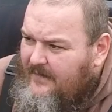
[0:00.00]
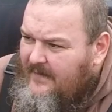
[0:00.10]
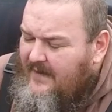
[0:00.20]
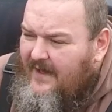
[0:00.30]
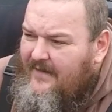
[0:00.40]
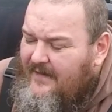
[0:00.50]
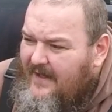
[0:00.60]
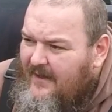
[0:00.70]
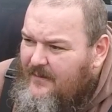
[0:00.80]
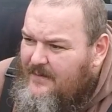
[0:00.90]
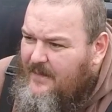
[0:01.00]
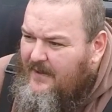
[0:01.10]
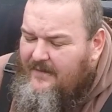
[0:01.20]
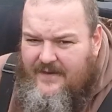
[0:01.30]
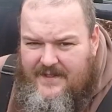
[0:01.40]
Thankfully I was
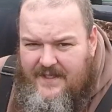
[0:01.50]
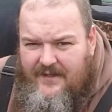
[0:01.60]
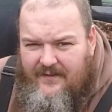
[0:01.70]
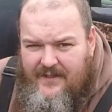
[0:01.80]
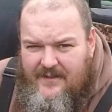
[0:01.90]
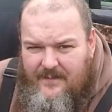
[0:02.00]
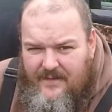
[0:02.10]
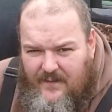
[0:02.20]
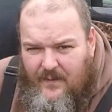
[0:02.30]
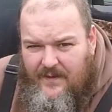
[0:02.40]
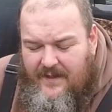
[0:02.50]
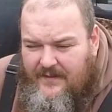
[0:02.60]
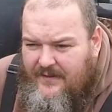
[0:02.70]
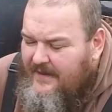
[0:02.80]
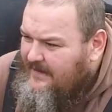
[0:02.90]
part of the generation before the
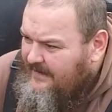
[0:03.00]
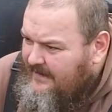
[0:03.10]
internet,